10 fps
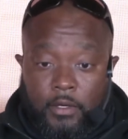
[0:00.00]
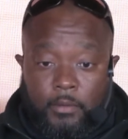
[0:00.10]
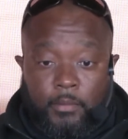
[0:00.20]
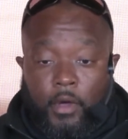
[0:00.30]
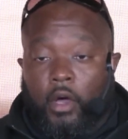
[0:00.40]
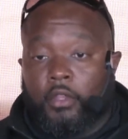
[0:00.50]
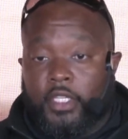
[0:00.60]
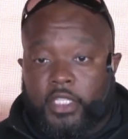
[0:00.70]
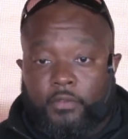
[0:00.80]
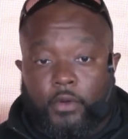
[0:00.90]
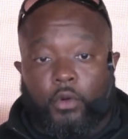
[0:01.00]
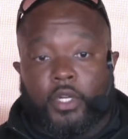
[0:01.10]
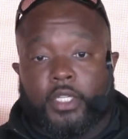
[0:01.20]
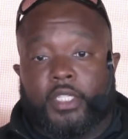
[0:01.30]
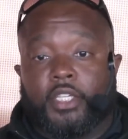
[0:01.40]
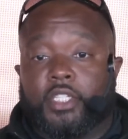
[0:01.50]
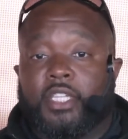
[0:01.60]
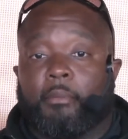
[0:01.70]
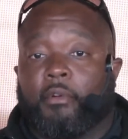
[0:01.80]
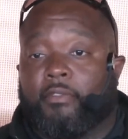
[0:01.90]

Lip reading: all these different organizations that provide